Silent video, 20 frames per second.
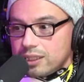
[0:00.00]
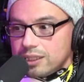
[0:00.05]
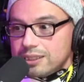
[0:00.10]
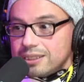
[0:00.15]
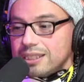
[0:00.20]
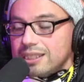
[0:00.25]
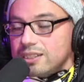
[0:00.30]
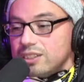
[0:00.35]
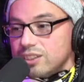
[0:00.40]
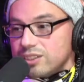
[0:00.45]
He
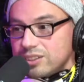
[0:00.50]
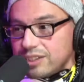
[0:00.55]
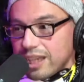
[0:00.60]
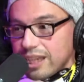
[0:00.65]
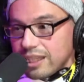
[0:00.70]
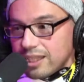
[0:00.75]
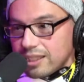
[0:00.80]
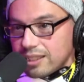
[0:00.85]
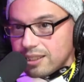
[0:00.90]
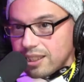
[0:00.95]
said in the
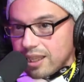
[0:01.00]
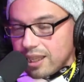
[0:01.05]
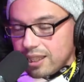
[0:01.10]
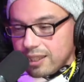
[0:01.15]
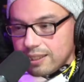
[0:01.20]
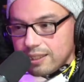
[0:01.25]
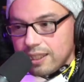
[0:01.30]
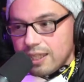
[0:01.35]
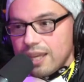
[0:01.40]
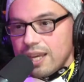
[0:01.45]
second
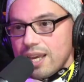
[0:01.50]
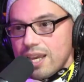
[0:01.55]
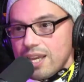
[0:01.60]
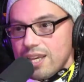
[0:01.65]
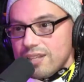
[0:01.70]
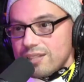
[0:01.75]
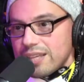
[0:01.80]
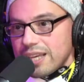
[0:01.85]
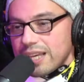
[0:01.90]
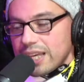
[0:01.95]
day,
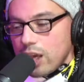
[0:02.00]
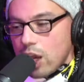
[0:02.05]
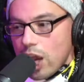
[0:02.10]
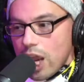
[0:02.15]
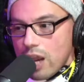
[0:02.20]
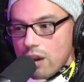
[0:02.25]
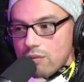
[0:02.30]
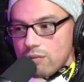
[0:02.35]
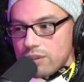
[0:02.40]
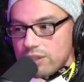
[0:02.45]
he's like
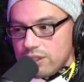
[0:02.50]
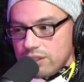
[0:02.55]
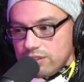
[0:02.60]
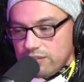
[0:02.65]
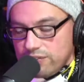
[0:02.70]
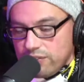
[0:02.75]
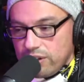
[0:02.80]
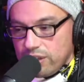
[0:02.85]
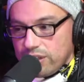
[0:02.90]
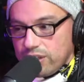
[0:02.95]
everything
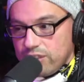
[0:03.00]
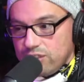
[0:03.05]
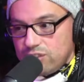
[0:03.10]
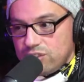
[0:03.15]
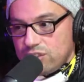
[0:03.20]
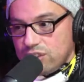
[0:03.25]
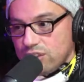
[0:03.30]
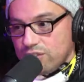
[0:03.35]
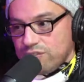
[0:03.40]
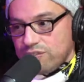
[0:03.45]
fucking
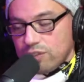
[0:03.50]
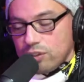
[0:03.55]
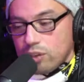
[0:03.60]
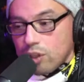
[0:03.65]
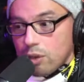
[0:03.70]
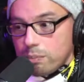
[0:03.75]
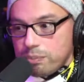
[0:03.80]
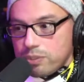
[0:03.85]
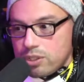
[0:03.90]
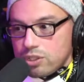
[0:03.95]
stiffened
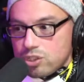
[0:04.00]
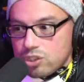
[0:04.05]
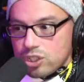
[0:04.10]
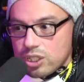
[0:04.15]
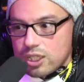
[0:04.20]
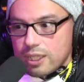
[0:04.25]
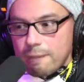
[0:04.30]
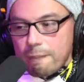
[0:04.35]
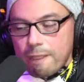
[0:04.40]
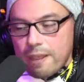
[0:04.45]
up and
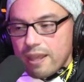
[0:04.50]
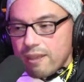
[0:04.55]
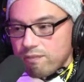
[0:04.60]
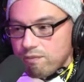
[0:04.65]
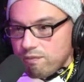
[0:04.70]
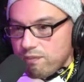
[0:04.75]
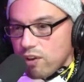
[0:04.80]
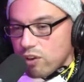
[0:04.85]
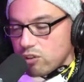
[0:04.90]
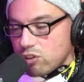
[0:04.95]
shit.
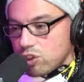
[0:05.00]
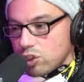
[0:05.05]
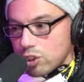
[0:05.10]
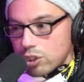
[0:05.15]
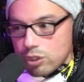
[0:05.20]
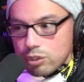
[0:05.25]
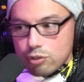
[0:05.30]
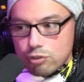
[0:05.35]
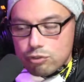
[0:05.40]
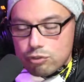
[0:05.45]
Felt
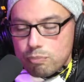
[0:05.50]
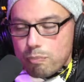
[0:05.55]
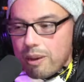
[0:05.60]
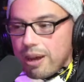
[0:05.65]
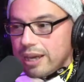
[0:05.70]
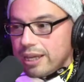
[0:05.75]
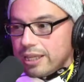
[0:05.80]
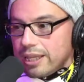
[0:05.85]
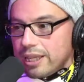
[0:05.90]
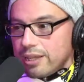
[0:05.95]
chills,
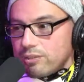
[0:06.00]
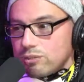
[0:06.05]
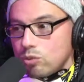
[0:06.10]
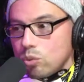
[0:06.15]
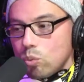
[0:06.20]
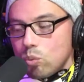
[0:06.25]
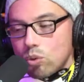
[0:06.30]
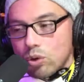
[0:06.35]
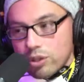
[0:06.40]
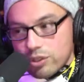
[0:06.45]
body aches, the
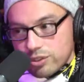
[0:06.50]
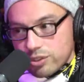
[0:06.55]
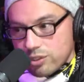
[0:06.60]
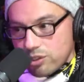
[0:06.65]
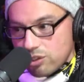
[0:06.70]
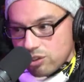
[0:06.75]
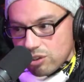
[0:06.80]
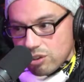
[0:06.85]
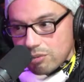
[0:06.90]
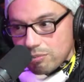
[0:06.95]
works
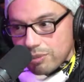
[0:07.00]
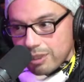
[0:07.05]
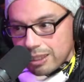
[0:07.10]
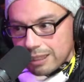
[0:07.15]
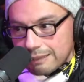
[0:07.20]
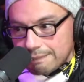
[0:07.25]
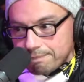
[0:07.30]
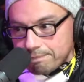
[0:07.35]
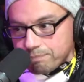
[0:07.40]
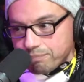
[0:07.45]
and shit,
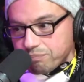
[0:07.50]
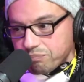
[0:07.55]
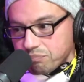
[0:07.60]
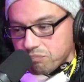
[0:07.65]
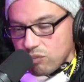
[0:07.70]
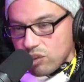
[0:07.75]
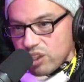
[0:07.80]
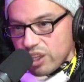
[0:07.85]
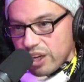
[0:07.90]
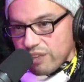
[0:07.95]
man.
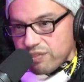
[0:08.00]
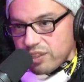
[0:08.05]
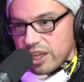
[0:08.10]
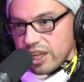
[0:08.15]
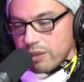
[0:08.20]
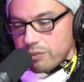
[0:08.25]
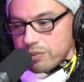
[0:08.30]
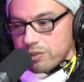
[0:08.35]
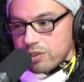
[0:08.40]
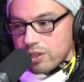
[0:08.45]
And then after
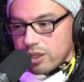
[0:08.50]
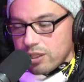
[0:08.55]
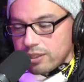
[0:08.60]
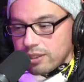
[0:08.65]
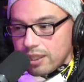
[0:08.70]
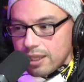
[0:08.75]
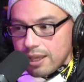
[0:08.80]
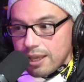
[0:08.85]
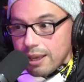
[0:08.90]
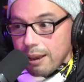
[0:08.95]
that, it was done.
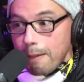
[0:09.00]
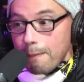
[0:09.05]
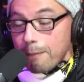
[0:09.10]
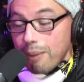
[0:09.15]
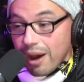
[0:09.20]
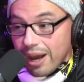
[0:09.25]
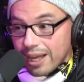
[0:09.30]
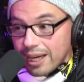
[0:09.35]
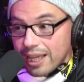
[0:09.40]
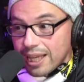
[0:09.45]

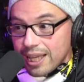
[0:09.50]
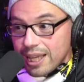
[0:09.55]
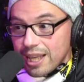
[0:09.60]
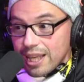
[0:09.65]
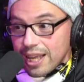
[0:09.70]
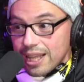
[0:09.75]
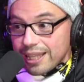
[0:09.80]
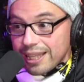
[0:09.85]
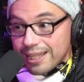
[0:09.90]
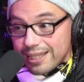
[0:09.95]
But
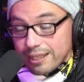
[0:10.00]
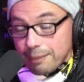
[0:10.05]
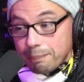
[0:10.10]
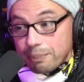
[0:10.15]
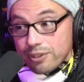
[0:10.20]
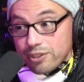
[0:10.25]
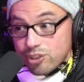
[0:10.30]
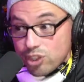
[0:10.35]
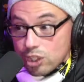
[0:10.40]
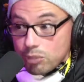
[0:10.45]
they did
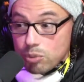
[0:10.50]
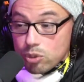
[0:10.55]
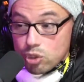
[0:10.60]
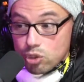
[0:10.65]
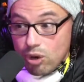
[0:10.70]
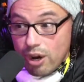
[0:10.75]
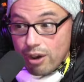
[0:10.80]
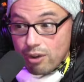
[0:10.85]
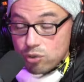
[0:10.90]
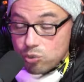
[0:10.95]
placebo
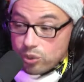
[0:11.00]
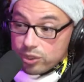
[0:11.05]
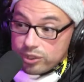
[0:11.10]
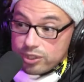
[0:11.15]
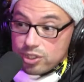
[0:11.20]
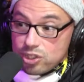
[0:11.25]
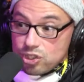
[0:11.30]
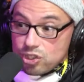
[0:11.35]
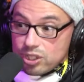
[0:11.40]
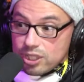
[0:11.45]
trials with
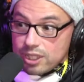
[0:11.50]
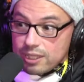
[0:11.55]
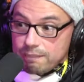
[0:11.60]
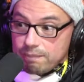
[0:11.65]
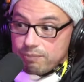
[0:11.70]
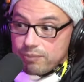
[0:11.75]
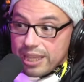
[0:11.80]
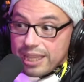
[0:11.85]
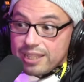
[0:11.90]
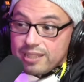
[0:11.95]
this shit,
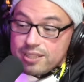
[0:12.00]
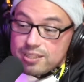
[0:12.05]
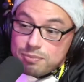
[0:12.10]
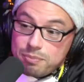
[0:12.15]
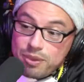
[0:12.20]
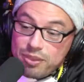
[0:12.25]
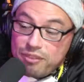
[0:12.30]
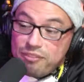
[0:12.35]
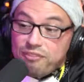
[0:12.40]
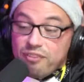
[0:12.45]
and this
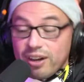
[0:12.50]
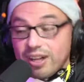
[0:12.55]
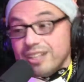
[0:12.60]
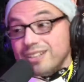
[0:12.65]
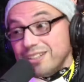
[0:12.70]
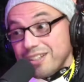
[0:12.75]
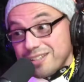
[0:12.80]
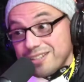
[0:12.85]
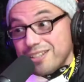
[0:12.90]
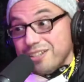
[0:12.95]

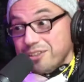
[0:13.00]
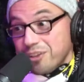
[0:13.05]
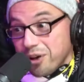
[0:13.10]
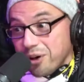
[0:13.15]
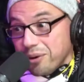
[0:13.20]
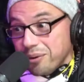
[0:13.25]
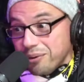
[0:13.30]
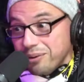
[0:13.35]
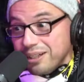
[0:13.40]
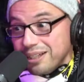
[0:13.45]
motherfucker doesn't
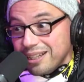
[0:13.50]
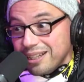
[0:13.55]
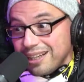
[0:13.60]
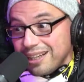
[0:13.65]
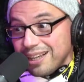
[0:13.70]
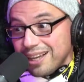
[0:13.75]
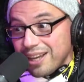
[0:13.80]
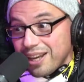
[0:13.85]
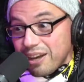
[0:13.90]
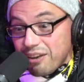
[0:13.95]
know
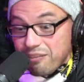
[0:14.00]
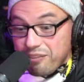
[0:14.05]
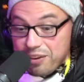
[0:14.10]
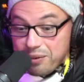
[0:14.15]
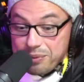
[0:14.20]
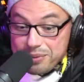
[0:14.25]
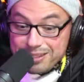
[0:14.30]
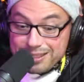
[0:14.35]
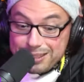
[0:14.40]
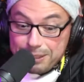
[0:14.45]
if he
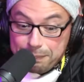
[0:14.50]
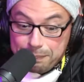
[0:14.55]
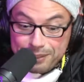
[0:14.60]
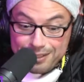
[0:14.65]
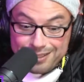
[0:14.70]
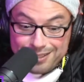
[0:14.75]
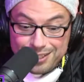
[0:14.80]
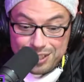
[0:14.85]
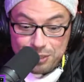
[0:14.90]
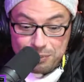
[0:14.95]
was in the
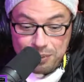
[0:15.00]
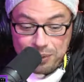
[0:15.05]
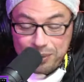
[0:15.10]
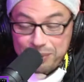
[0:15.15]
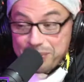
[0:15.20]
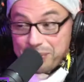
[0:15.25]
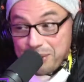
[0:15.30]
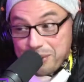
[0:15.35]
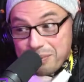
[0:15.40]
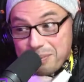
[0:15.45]
placebo
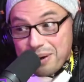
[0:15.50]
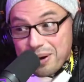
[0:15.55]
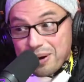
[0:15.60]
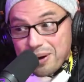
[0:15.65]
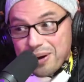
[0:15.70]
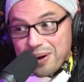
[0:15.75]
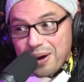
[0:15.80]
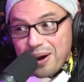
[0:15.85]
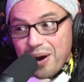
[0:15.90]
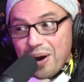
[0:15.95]
group
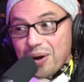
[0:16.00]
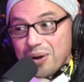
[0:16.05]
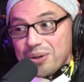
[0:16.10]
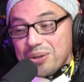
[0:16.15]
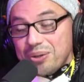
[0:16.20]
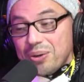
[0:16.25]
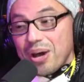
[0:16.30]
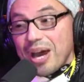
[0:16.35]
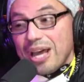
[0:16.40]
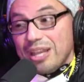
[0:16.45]

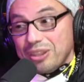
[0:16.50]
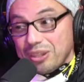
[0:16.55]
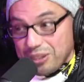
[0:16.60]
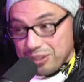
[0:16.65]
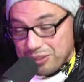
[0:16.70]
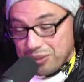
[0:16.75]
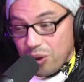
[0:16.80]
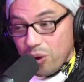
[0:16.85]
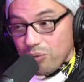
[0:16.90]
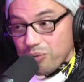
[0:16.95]
or in
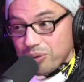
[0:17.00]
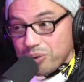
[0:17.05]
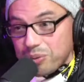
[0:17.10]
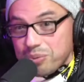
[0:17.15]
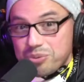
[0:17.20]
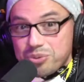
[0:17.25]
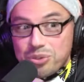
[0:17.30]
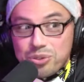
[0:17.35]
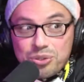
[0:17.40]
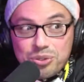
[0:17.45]
the COVID
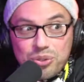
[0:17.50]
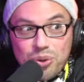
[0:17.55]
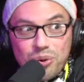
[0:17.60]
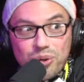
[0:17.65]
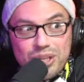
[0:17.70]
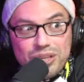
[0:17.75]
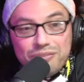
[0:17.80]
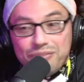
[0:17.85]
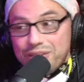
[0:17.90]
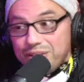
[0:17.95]
group. So you
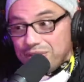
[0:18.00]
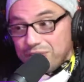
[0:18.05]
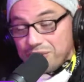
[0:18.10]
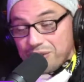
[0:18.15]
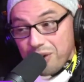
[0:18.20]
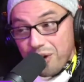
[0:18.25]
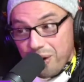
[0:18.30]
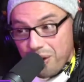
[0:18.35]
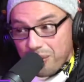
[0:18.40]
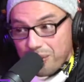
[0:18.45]
don't even know.